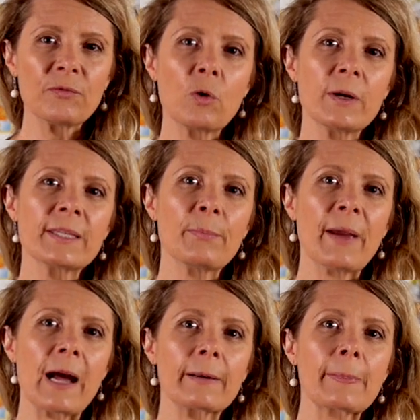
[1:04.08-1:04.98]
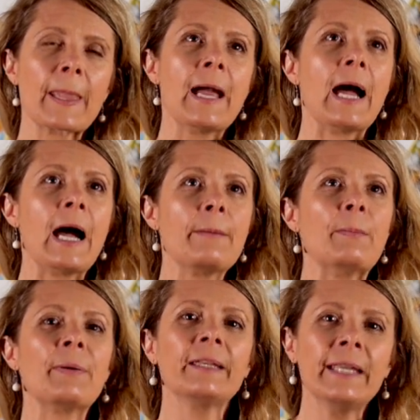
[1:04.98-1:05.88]
before, is about
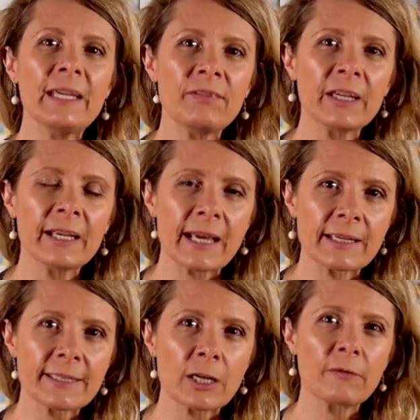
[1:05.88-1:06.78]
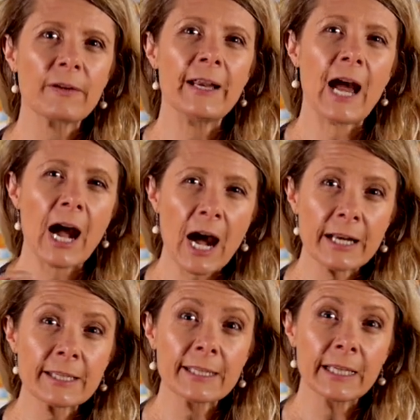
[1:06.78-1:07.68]
believing in ourselves and
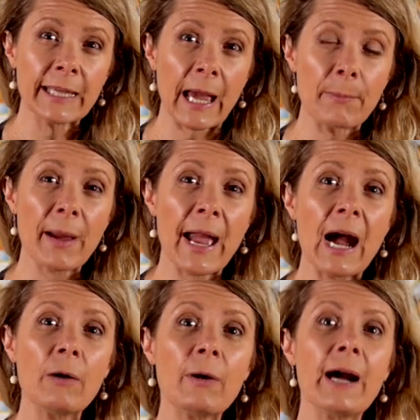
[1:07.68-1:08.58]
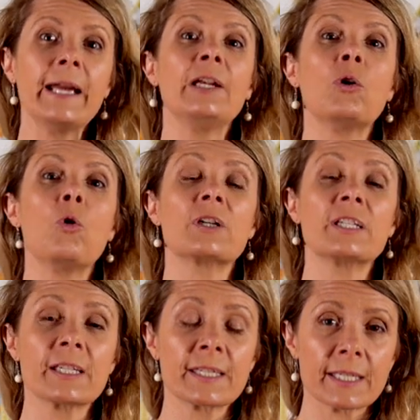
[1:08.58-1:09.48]
harnessing that power in order
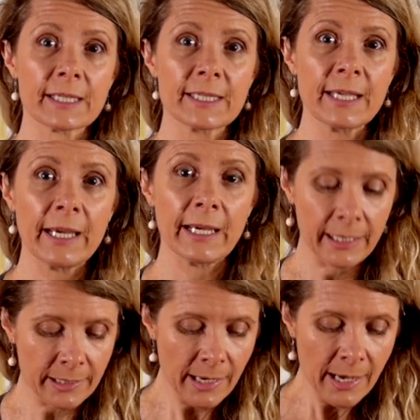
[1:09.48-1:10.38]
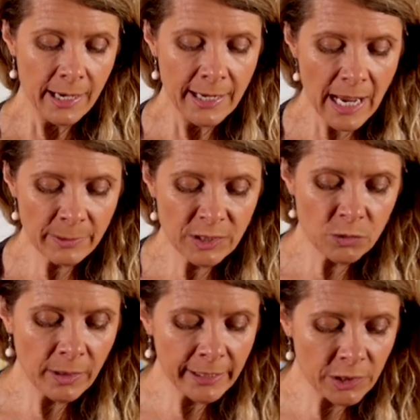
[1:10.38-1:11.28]
to succeed. Now, it's
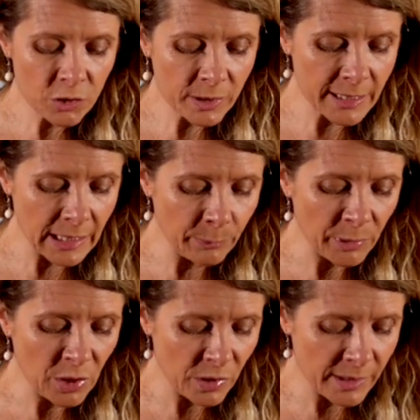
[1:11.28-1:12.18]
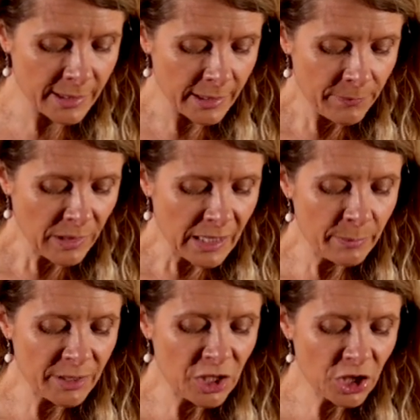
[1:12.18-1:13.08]
really interesting because the
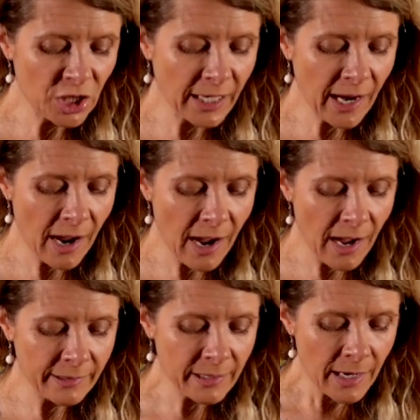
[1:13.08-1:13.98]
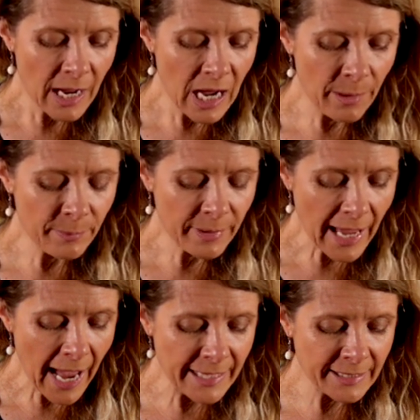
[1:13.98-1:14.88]
Magician card
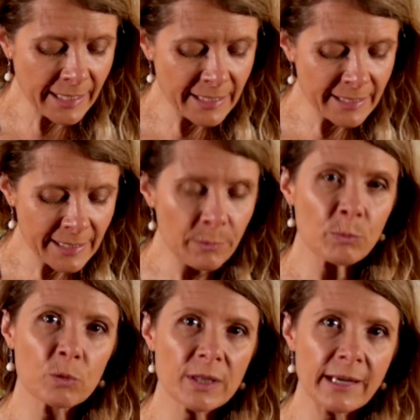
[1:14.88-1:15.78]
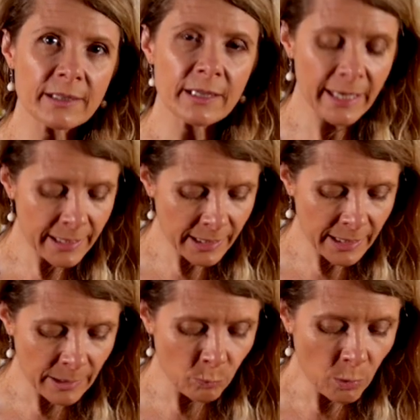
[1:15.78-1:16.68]
has these symbols underneath
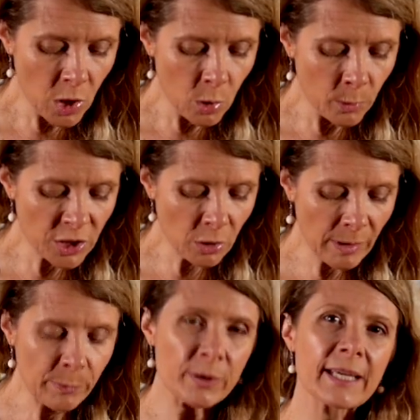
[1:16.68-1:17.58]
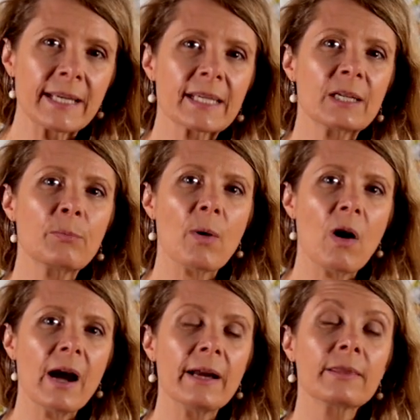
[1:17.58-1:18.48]
him, which are represented
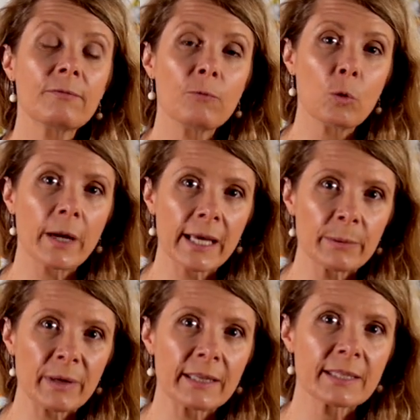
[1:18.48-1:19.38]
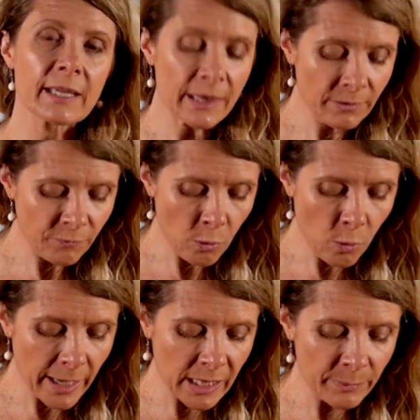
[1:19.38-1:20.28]
by the four elements. And the
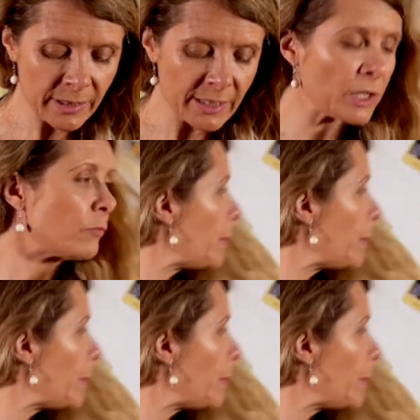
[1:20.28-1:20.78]
four elements are